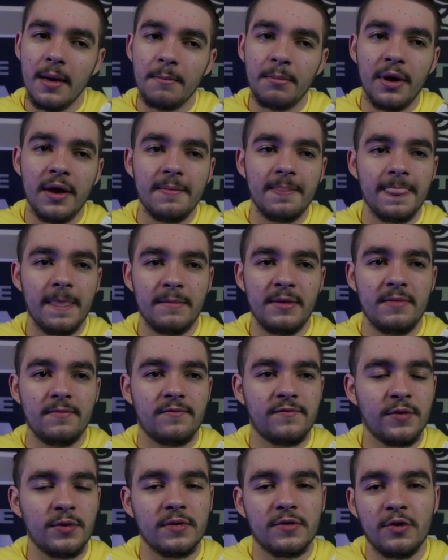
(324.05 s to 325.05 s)
But, I mean,
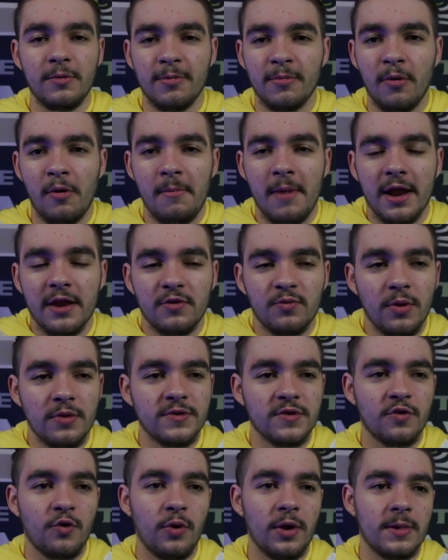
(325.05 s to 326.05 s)
for the Super Bowl, might as well
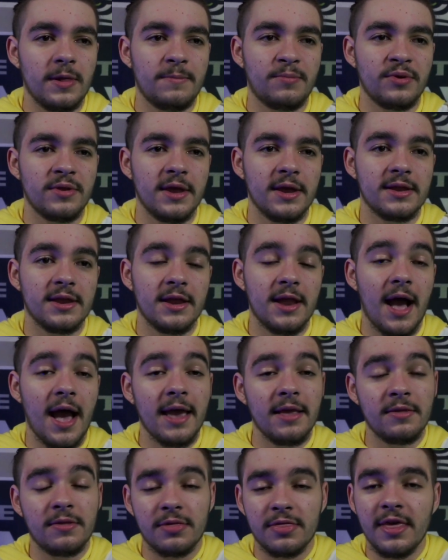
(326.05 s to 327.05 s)
just quickly predict it.
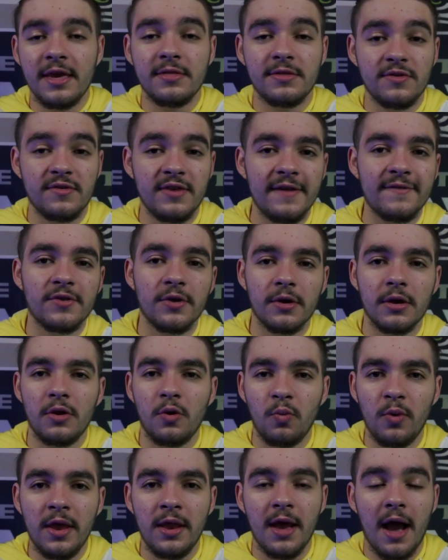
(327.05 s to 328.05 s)
I think the Chiefs are going to
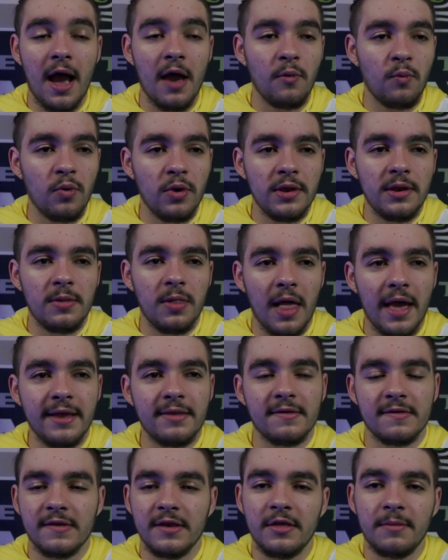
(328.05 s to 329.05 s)
win. I would like
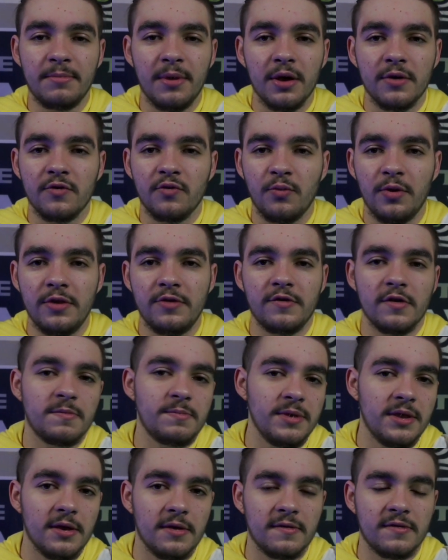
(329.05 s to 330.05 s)
to see the Bucks win just
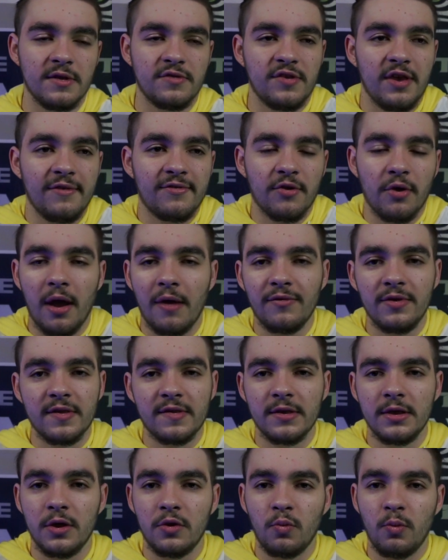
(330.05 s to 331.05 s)
because the Chiefs are
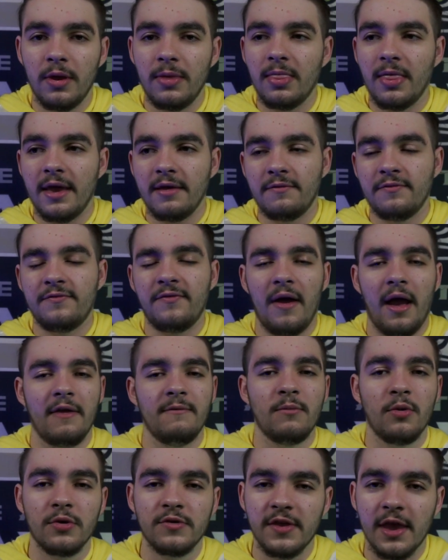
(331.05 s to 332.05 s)
obviously going to win, like, five
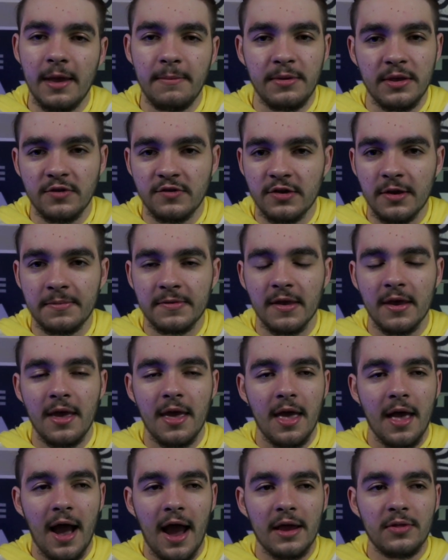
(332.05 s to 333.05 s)
more championships.
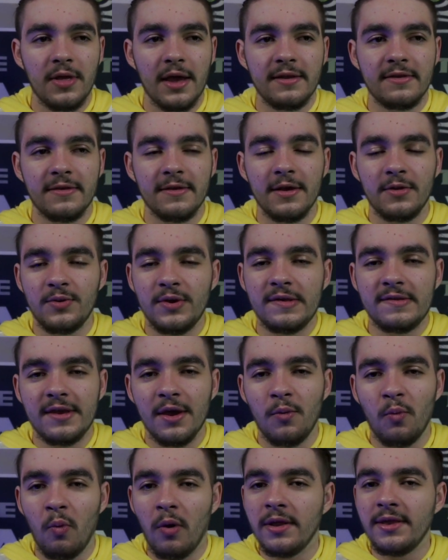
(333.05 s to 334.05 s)
I'd like to at least
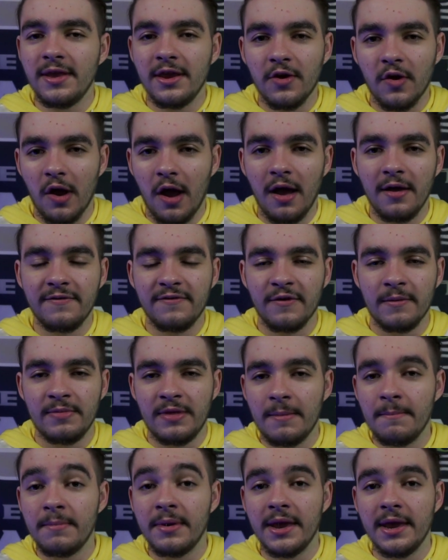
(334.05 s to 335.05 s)
get 1 year off from
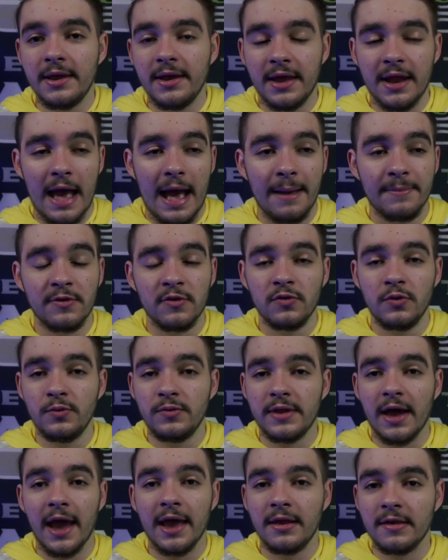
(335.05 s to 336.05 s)
them being an absolute
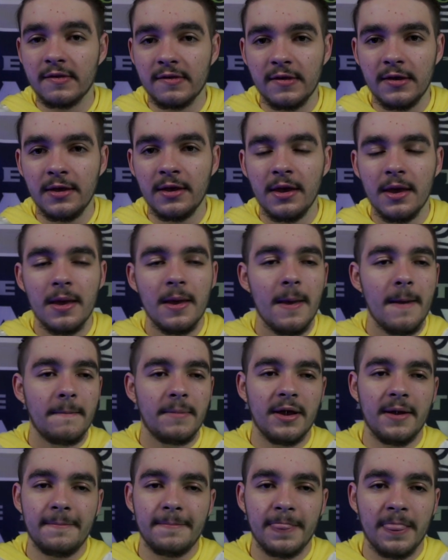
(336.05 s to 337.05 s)
dynasty.
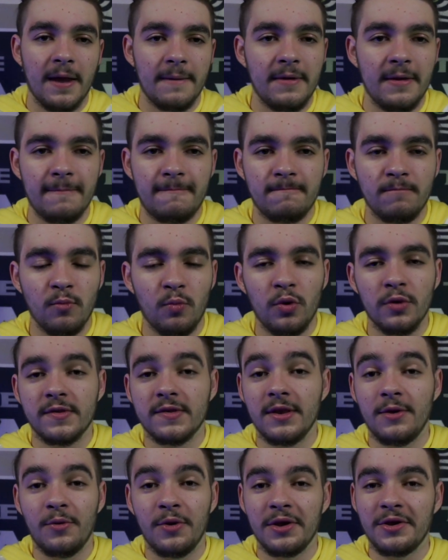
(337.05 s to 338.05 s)
But, I mean, we'll
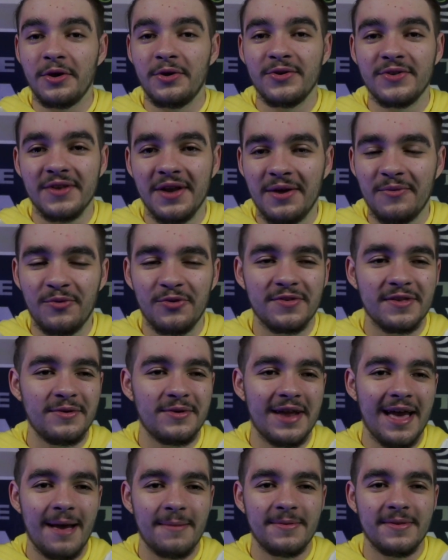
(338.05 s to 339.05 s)
see what goes on. We'll see
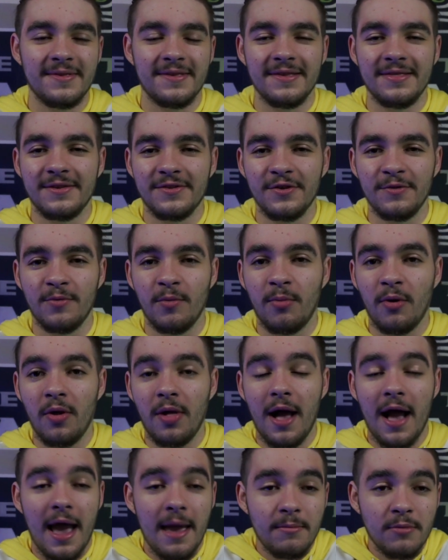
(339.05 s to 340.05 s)
what happens in the Super
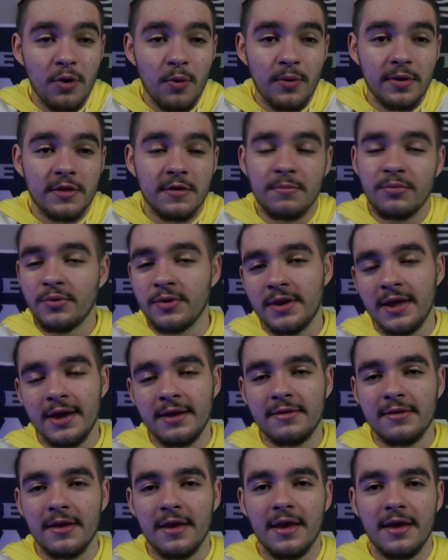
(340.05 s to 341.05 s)
Bowl. I'm going to
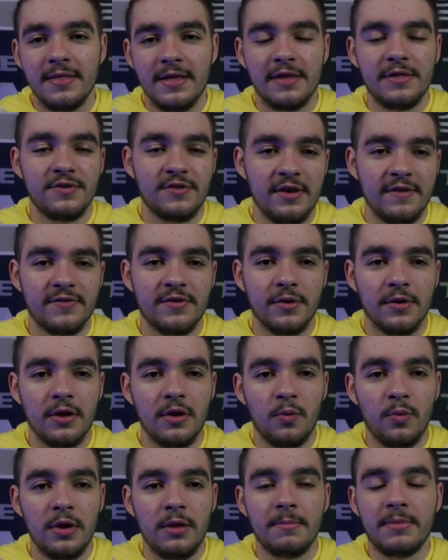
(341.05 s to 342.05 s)
predict that the Chiefs are going
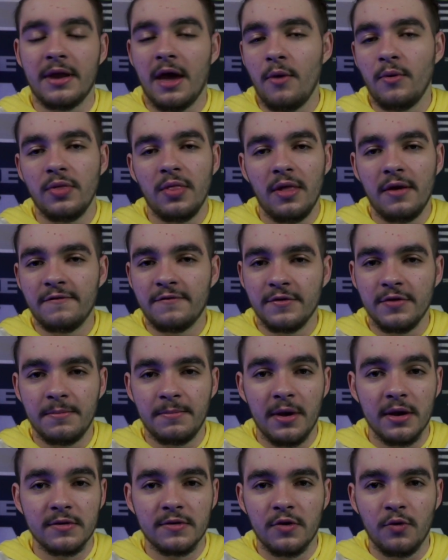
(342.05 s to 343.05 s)
to win, but I would love for the
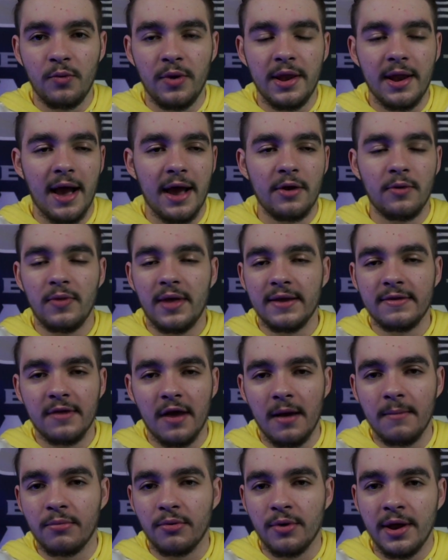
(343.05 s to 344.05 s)
Bucks to win. I don't like
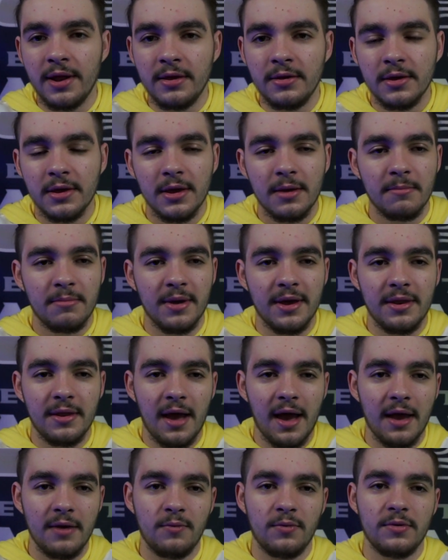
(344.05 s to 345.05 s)
Tom Brady, but
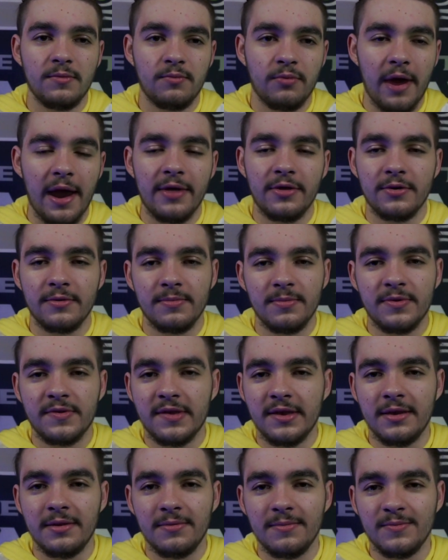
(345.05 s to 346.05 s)
I would rather
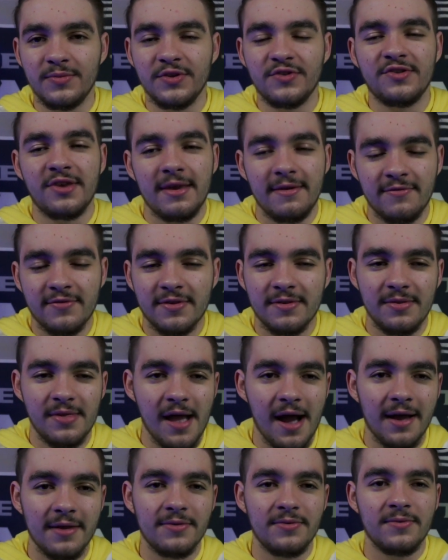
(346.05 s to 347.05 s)
see the Chiefs
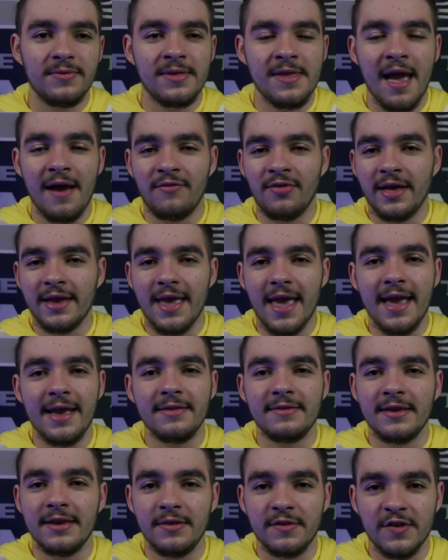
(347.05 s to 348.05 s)
not have, like,
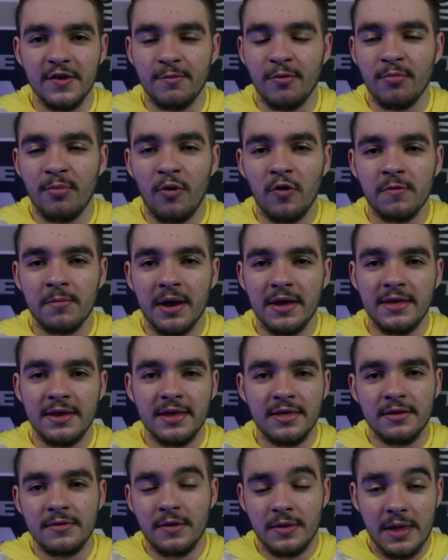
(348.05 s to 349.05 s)
18 Super Bowls by the
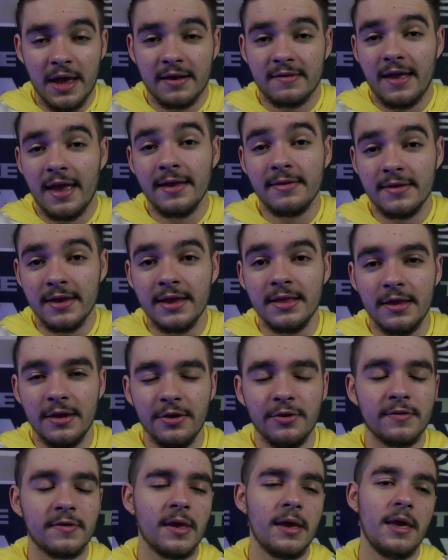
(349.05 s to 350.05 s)
end of the next 18
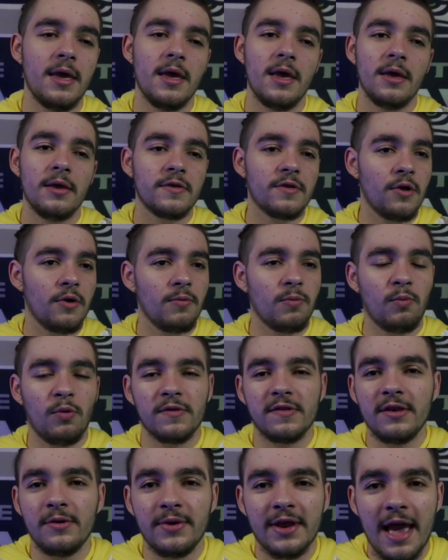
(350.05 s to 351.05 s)
years. So we'll
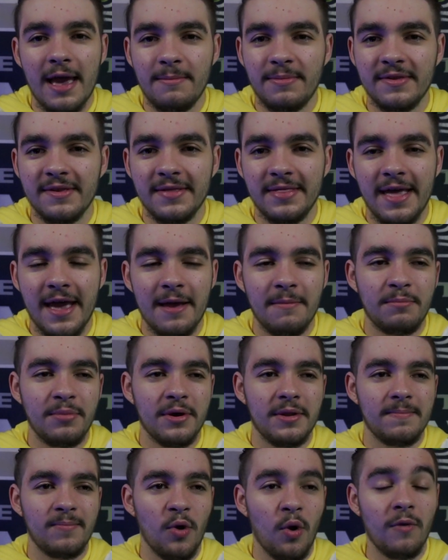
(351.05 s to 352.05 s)
see what happens in that.
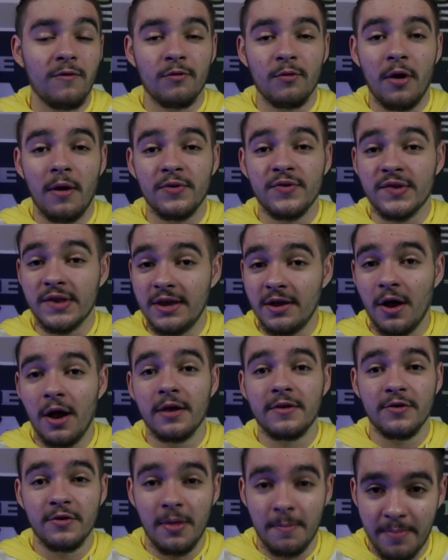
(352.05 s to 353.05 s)
But overall,
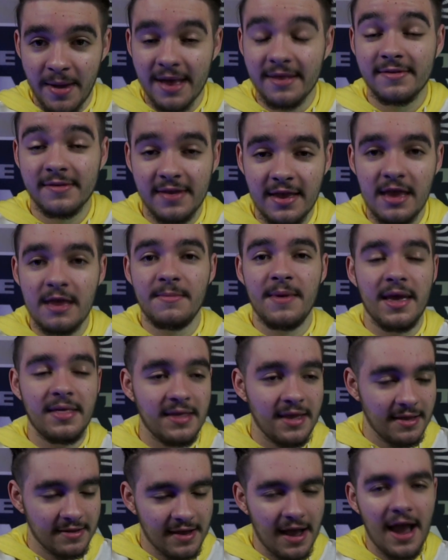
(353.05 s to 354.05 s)
Seahawks are the best team in
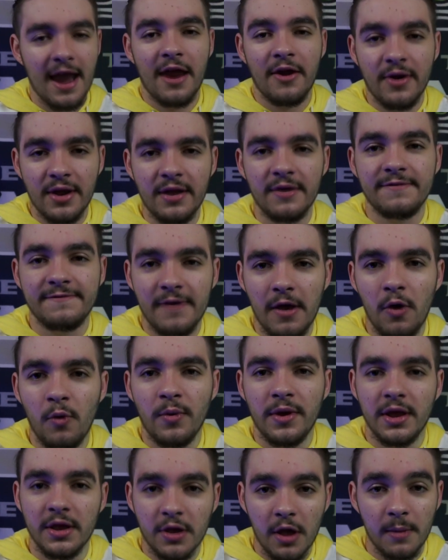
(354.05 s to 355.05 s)
the entire NFL
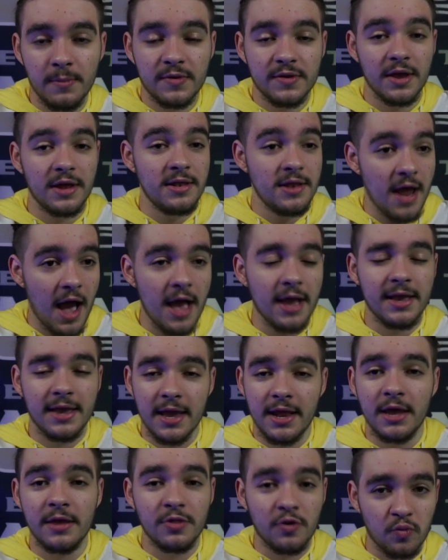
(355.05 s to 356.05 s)
when it comes to not
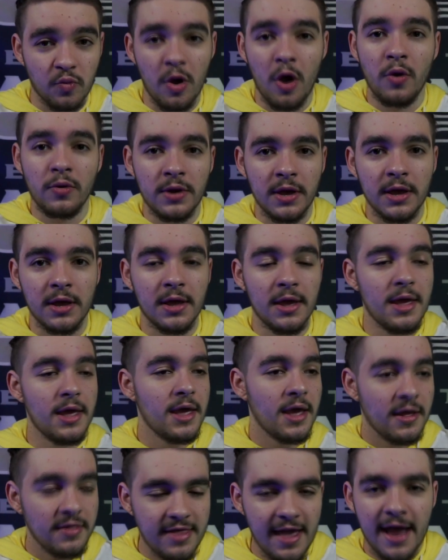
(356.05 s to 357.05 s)
getting the Rona.
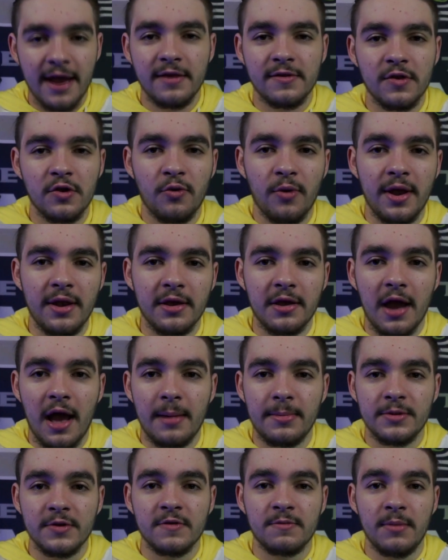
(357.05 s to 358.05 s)
That is a great
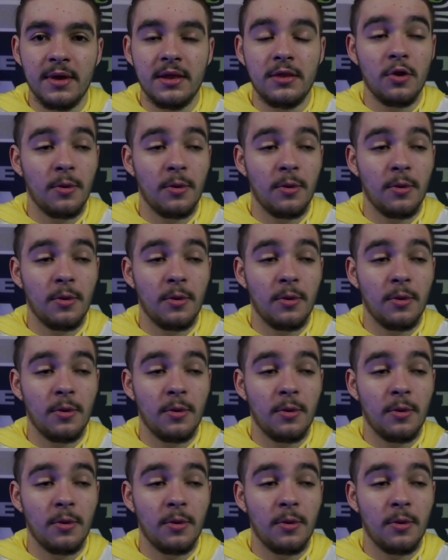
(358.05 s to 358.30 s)
accomplishment.